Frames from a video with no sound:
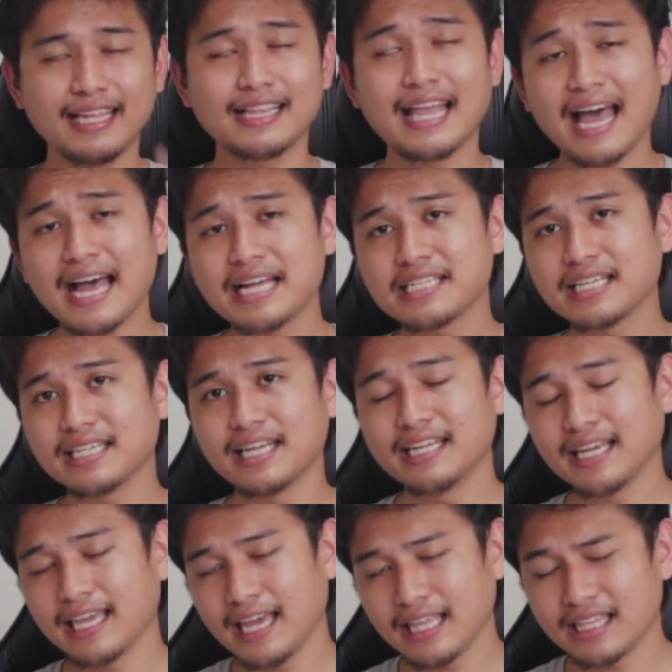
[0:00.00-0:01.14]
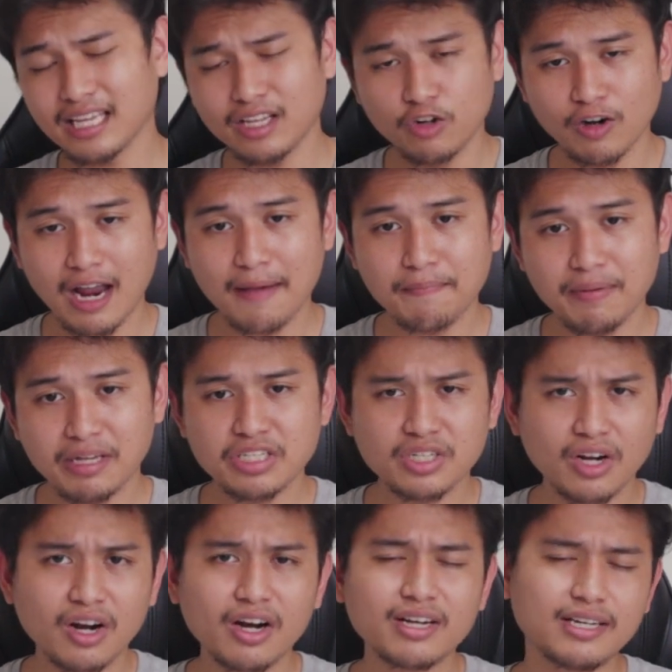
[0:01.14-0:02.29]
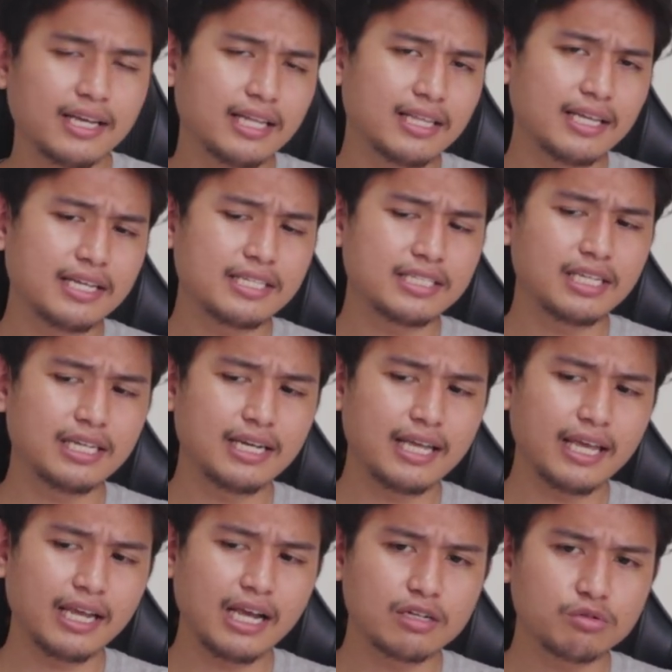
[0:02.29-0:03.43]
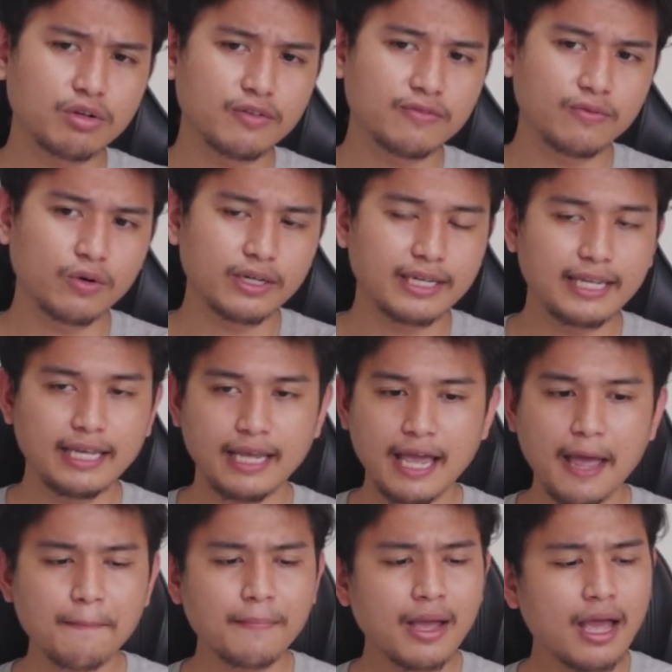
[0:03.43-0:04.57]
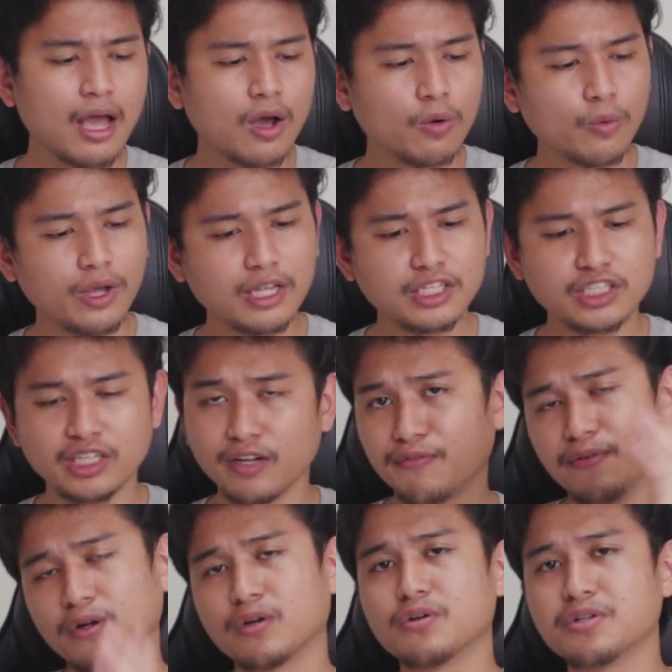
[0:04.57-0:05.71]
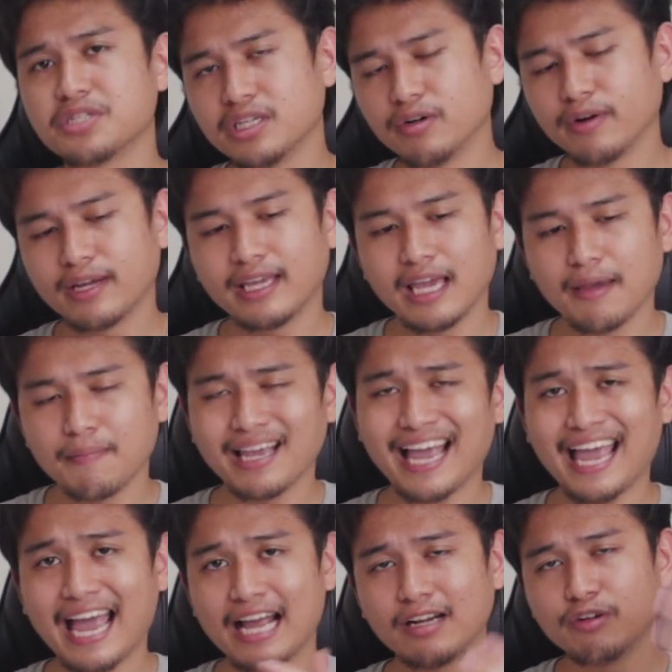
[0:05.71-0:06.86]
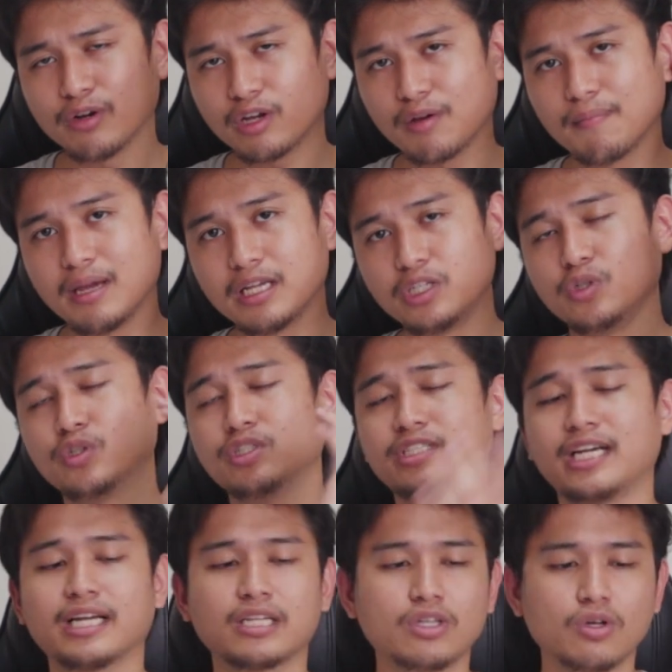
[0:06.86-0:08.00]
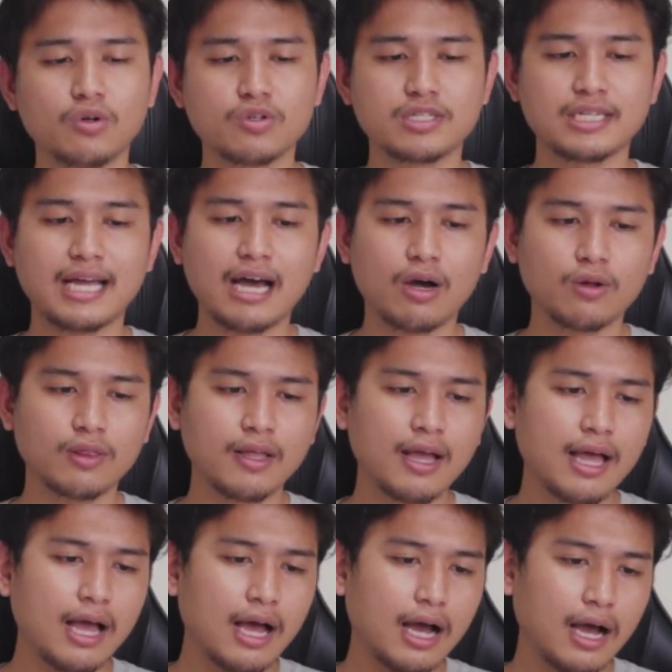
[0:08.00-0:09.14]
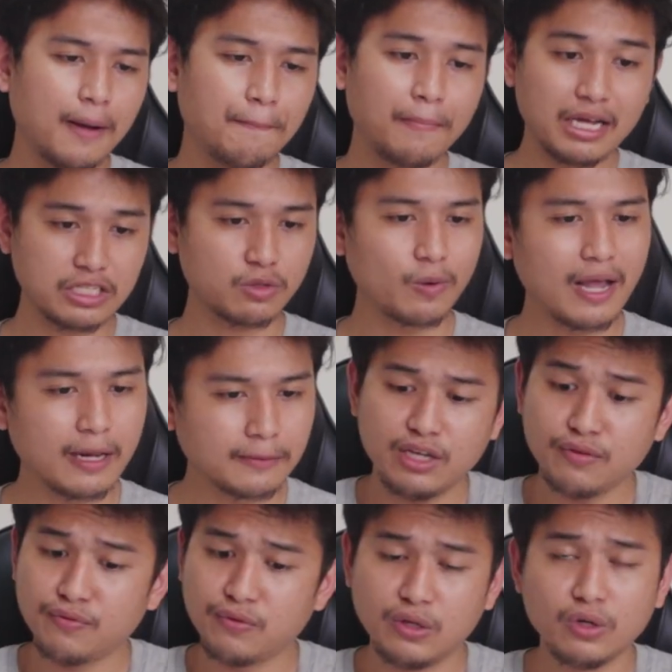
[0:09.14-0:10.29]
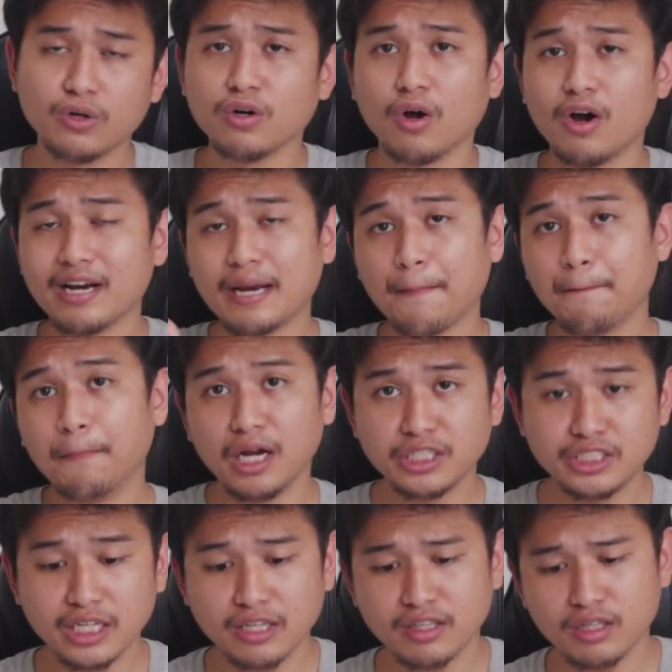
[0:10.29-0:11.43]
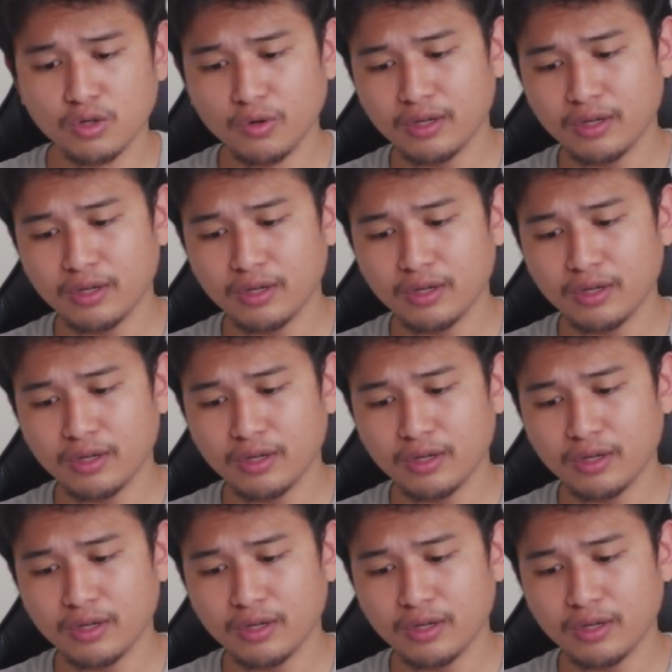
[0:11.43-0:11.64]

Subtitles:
and it has a dedicated graphics card. It is the 940M, which if you're considering gaming, I highly recommend you check those out as well. If you're on a budget